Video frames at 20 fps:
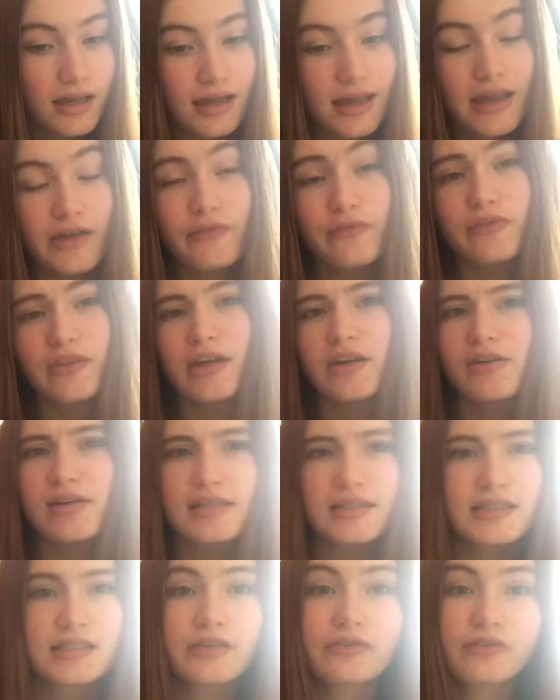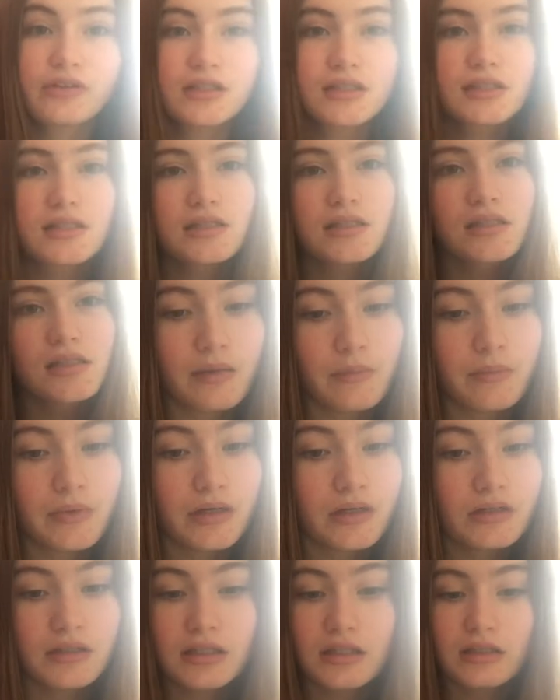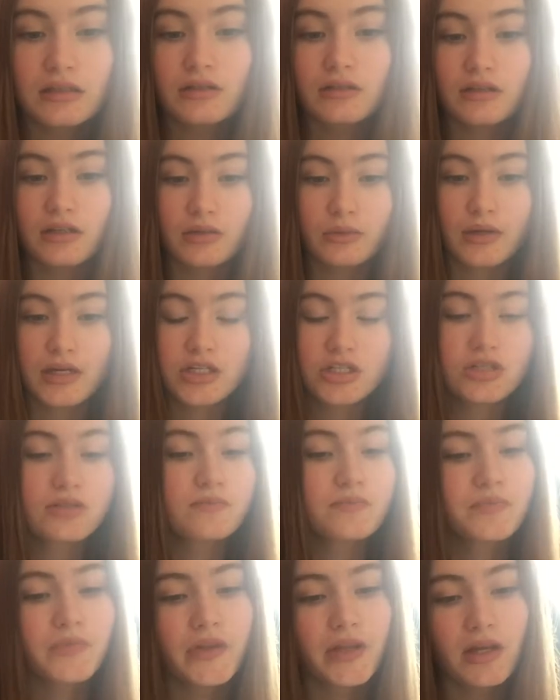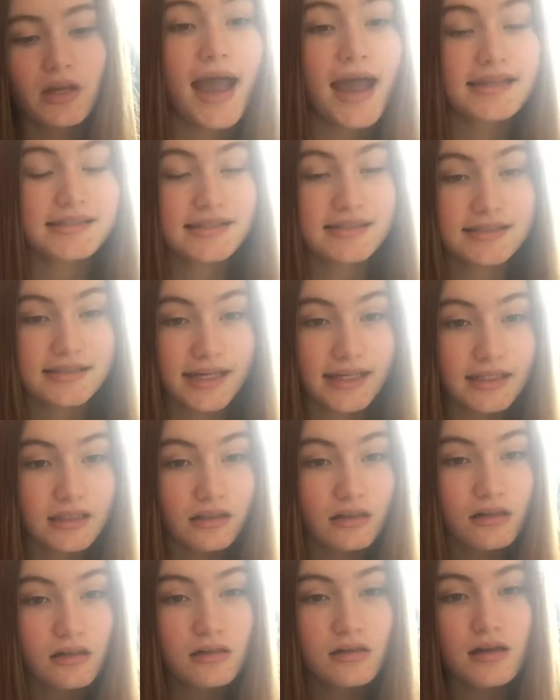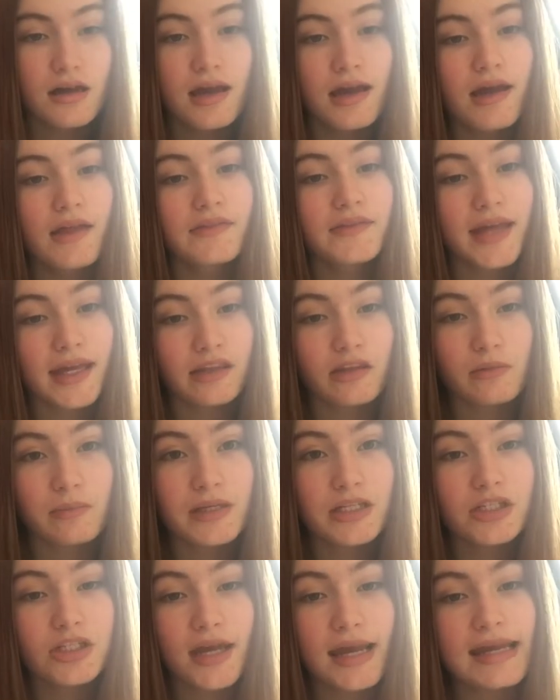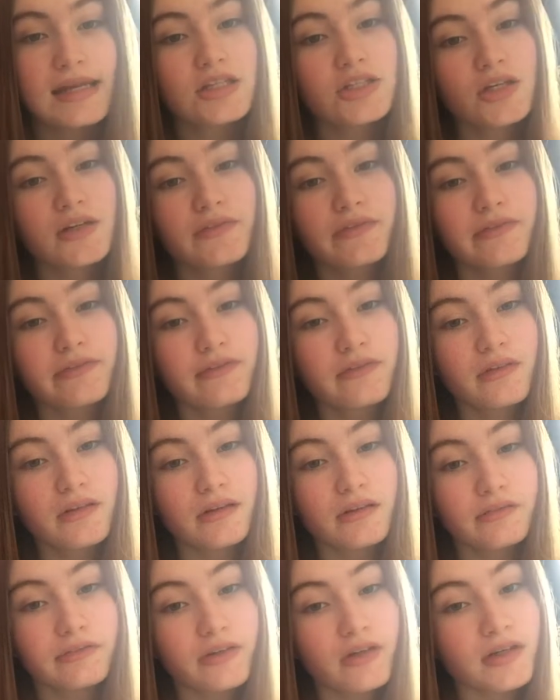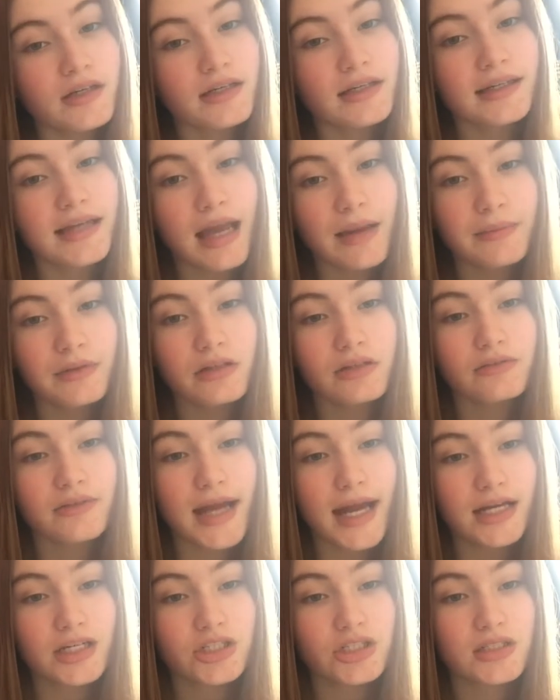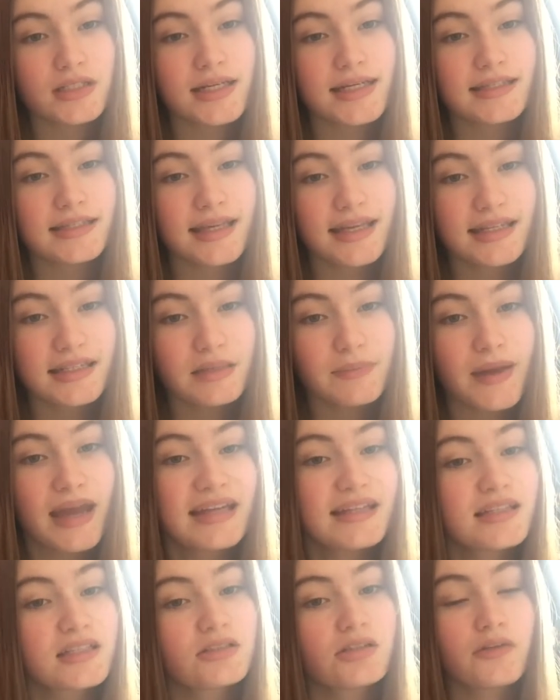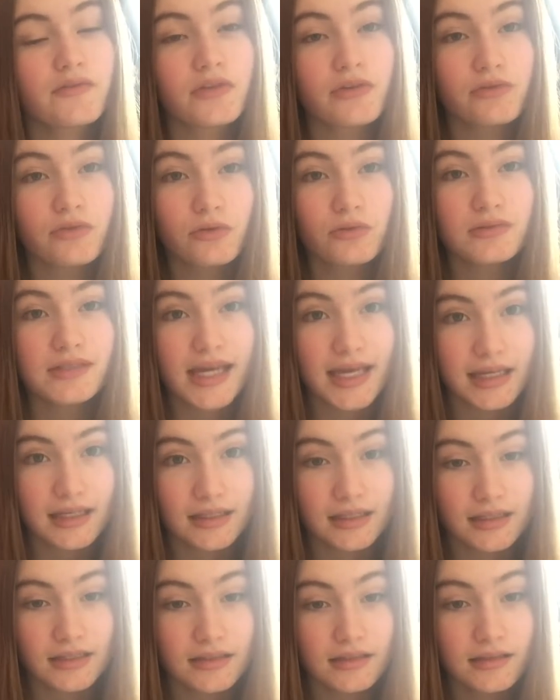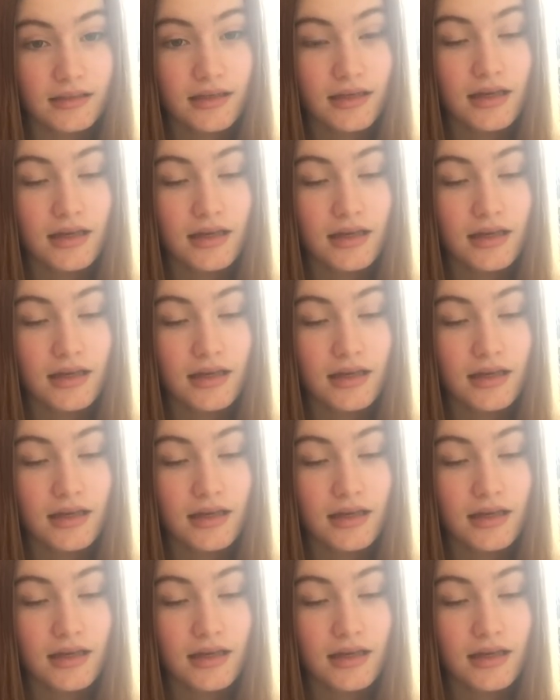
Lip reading: if there is a different number in the equation. Hess's cycle, the enthalpy change for a chemical reaction is independent of the route taken.